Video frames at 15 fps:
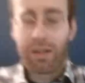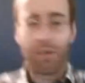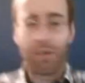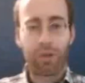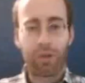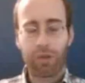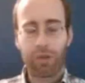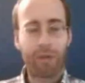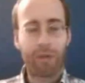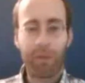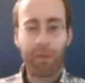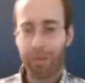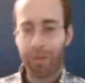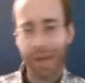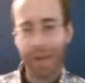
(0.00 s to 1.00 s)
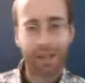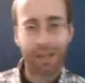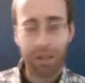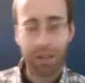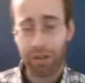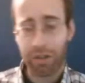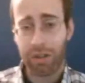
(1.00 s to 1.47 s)
If you just remember to pay
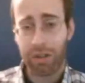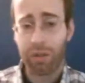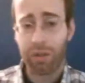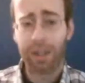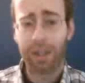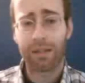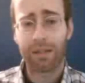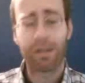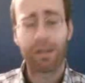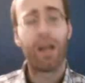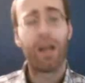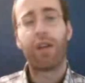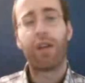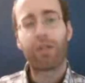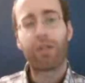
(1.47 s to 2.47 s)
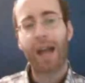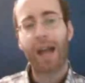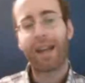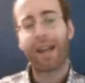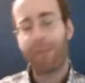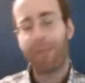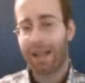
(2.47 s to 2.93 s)
attention to units, you're not
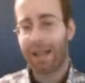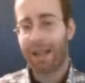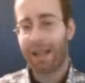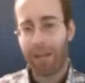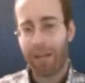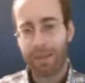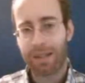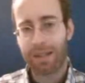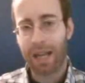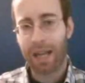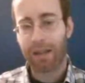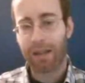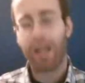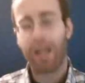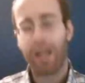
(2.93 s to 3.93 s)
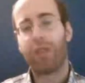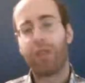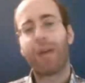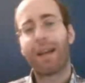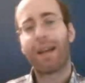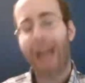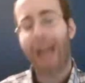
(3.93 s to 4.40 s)
going to make that mistake. You
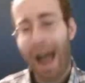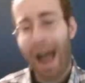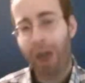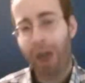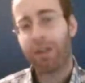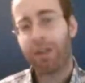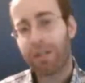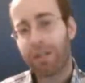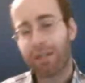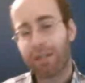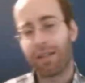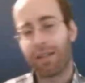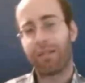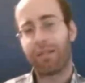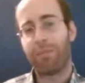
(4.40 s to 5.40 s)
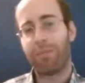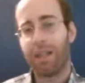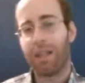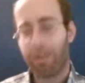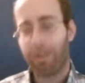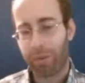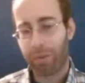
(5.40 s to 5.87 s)
got it out of your system
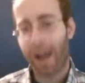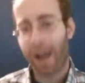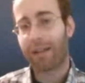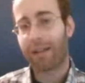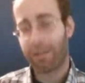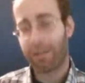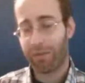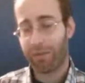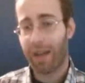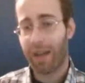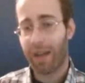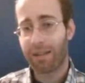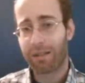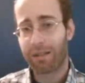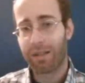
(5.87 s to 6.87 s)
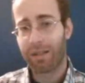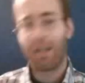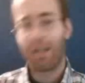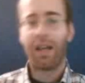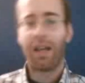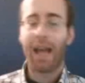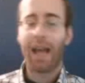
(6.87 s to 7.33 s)
in a practice event,
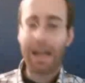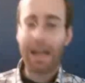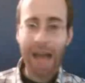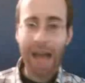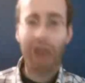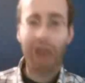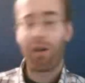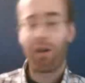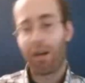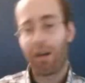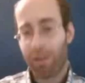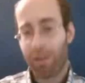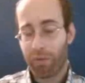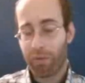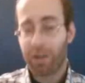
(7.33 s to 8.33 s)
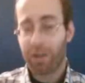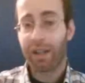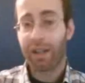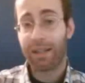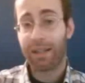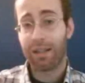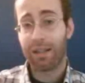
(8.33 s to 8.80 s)
and now on the real
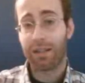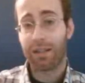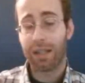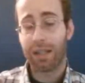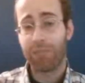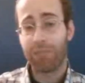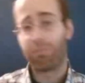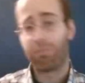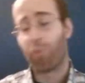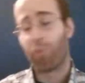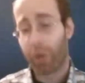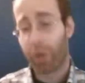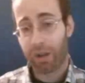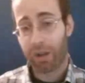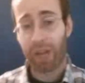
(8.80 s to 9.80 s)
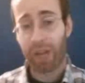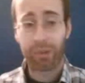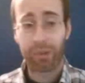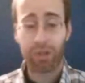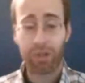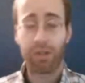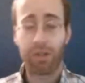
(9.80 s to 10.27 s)
ACT, when your
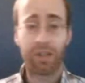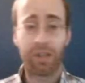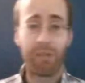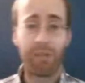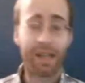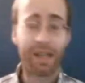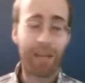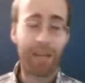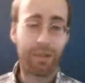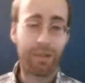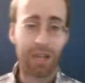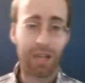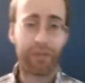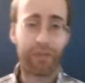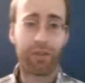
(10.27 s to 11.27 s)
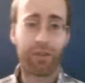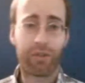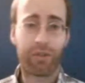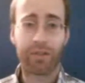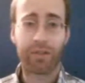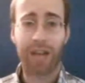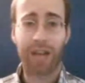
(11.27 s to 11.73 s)
competition is going to make that mistake for the
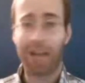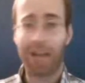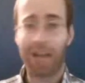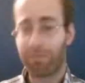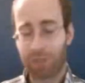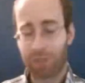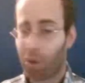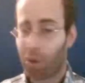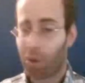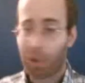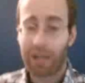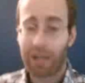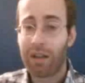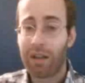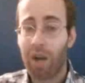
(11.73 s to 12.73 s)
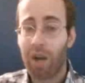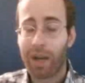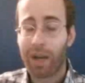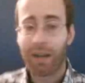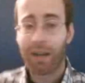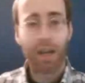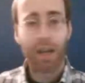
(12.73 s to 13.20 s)
first time, totally unknowing,